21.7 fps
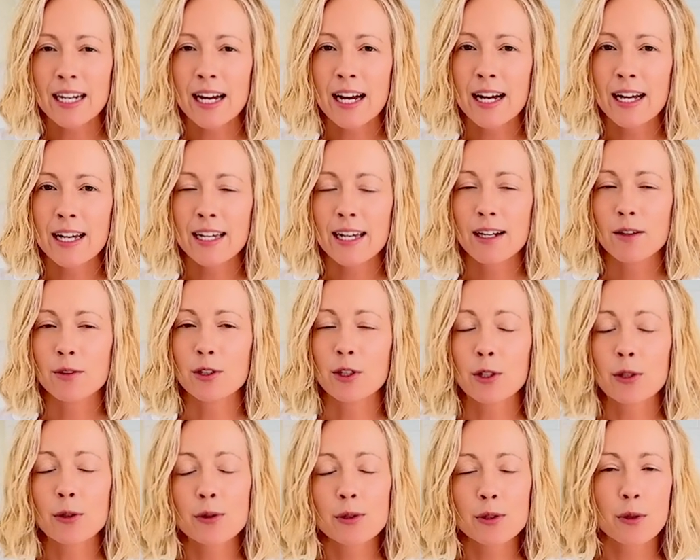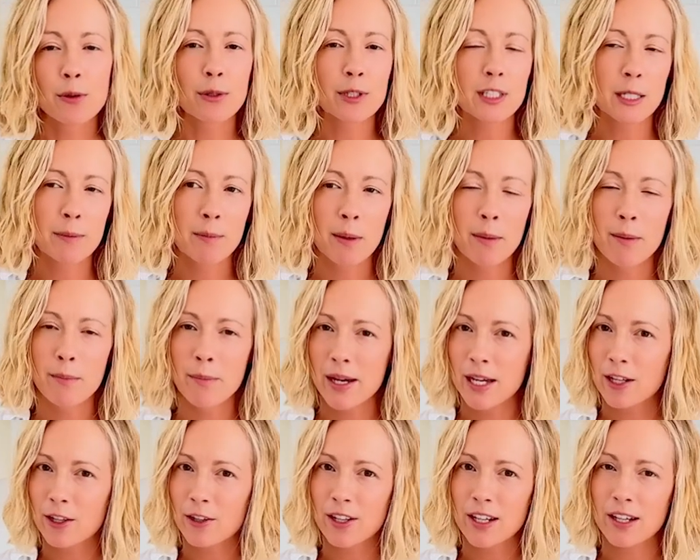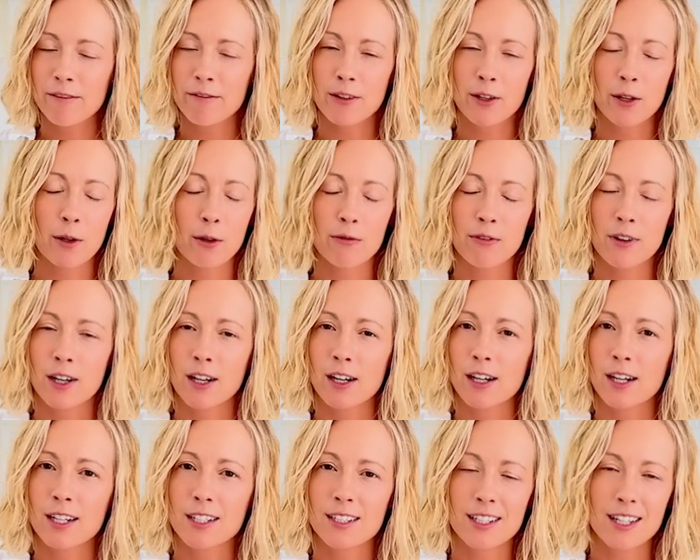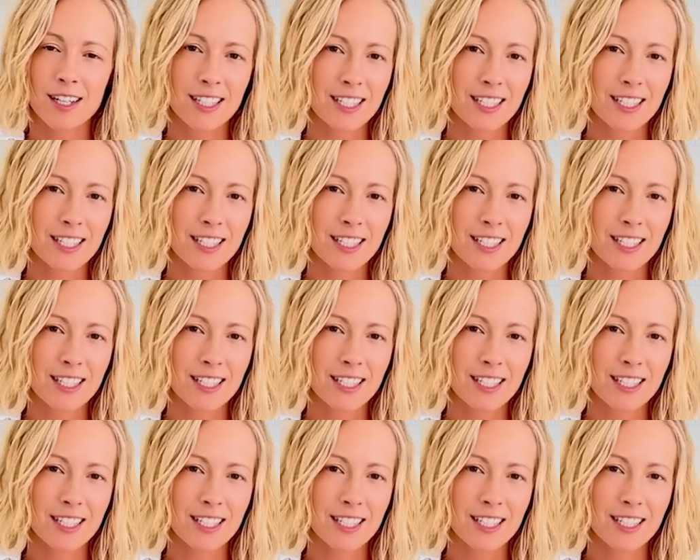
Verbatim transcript: I used Wholesome at my bakery for over